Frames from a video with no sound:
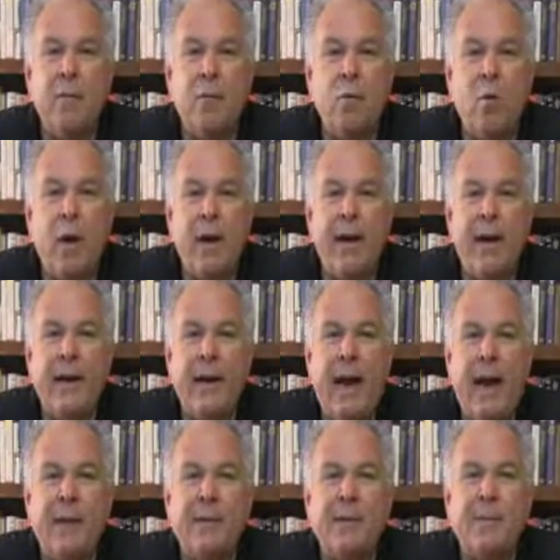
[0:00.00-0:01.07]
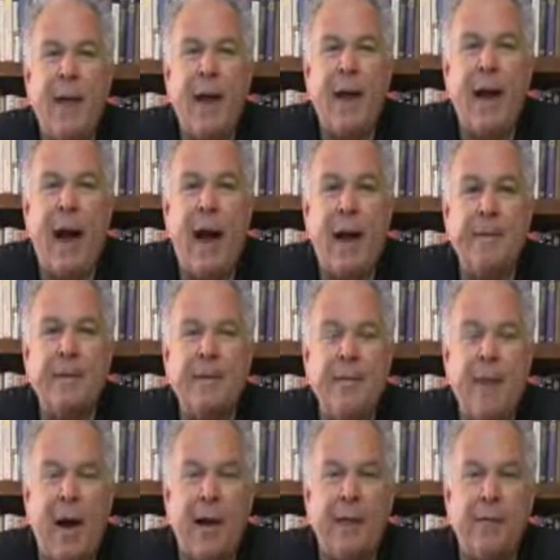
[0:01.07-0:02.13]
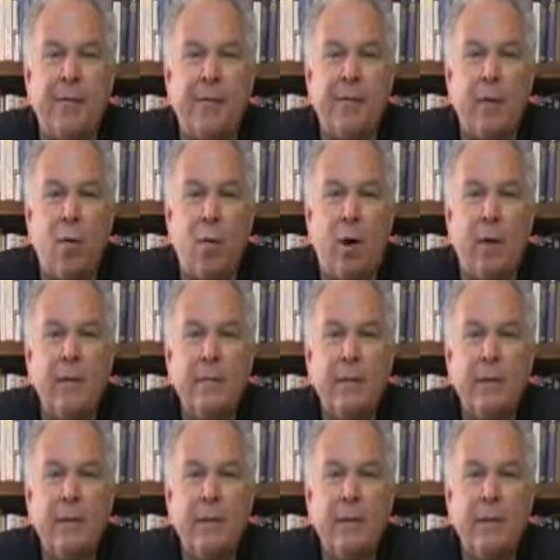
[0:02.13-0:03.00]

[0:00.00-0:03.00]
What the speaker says: what it has been optimized for.